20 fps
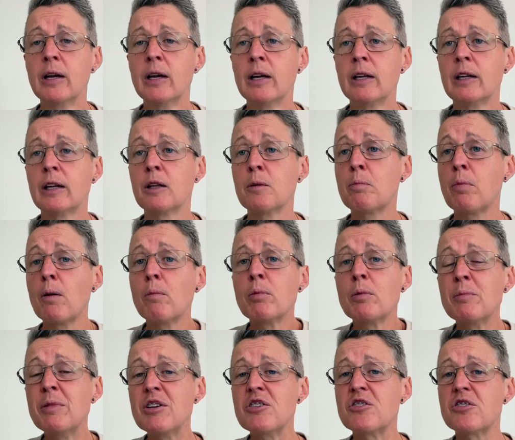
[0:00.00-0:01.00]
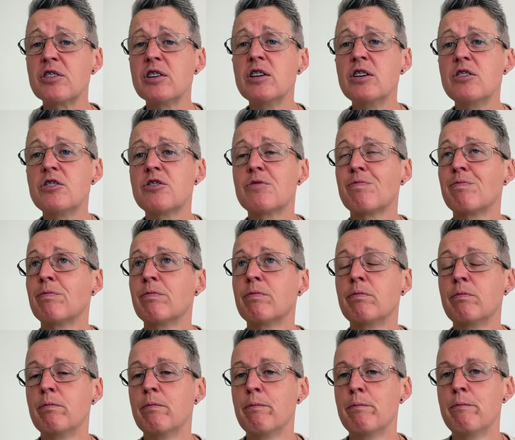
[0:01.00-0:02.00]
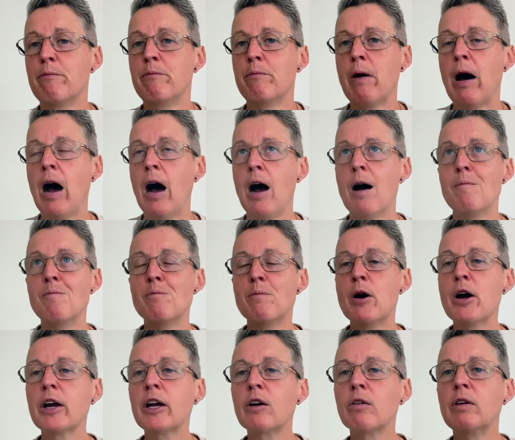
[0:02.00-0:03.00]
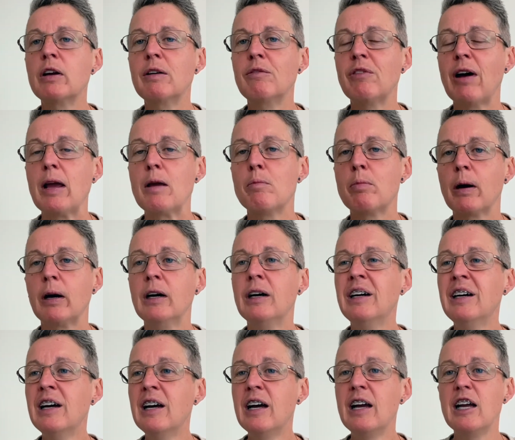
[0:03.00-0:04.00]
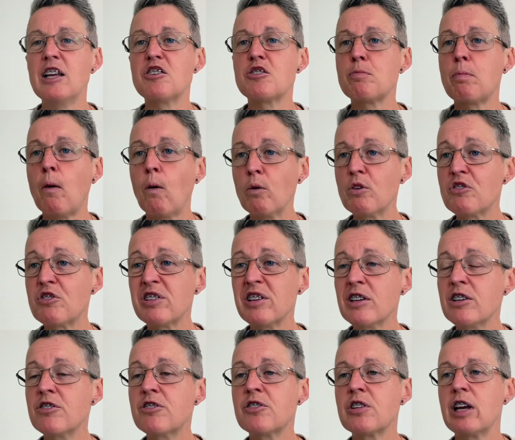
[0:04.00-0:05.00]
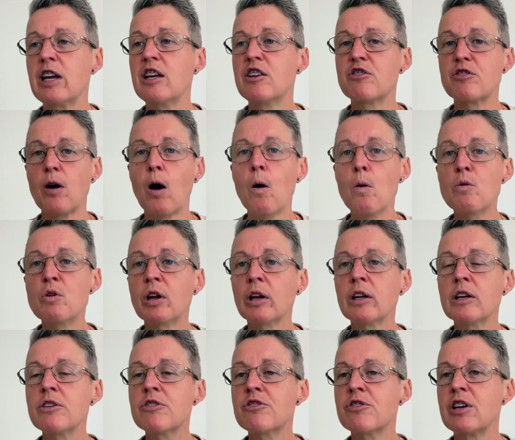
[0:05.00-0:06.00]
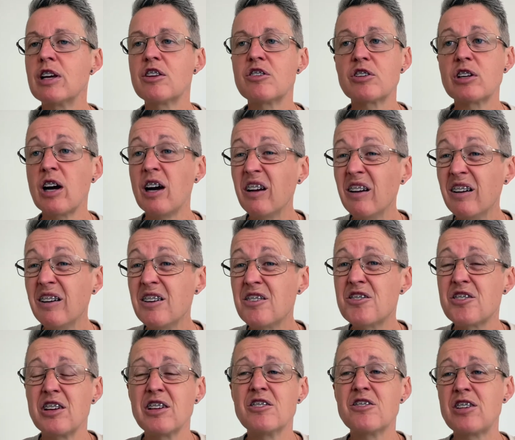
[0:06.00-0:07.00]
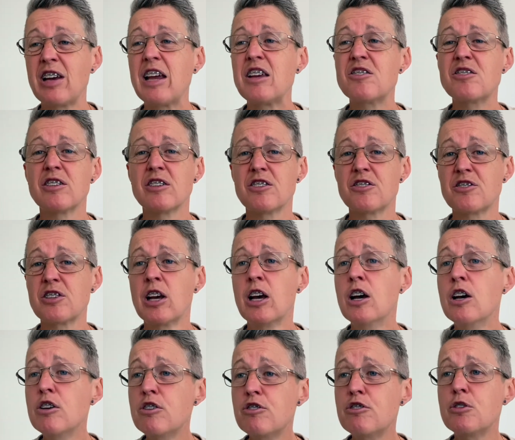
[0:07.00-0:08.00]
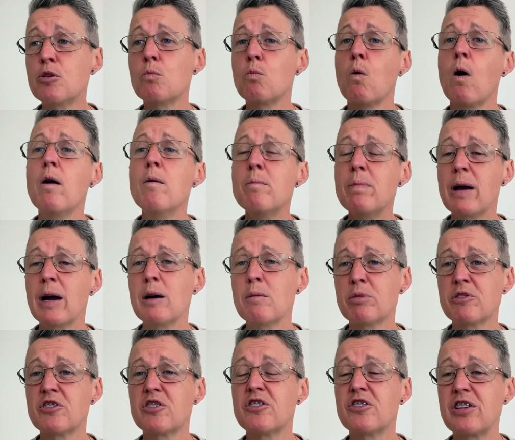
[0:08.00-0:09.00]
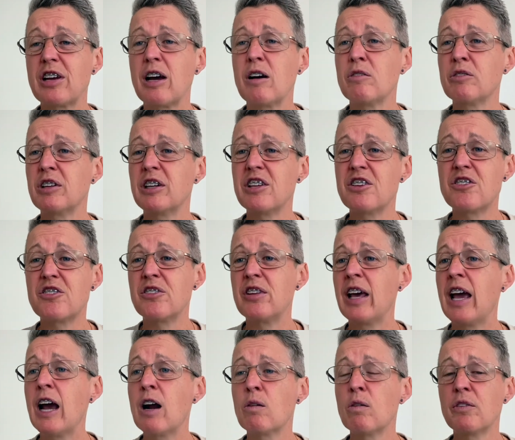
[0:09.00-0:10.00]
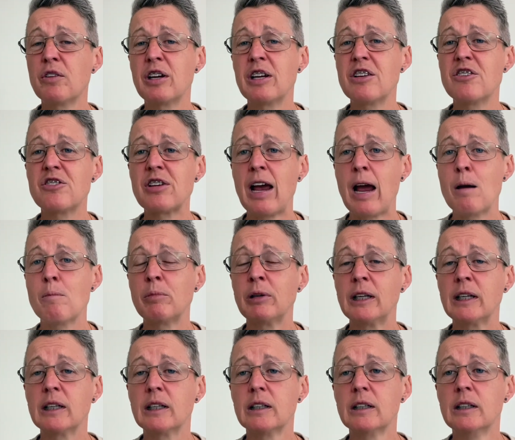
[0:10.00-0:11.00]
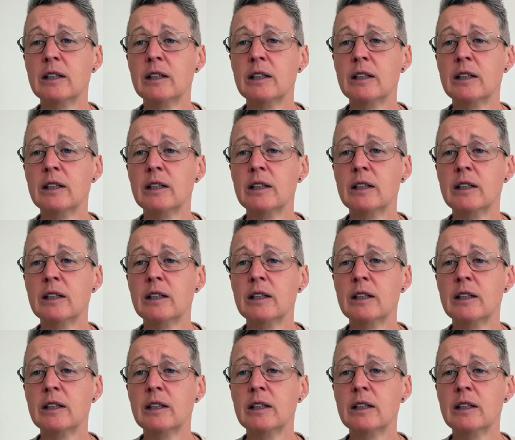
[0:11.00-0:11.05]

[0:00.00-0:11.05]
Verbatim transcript: Now, the problem is these um, mercury vapor it's poisonous, it's odorless, it's colorless and tasteless, so you won't be able to tell that it's there or that it's happening.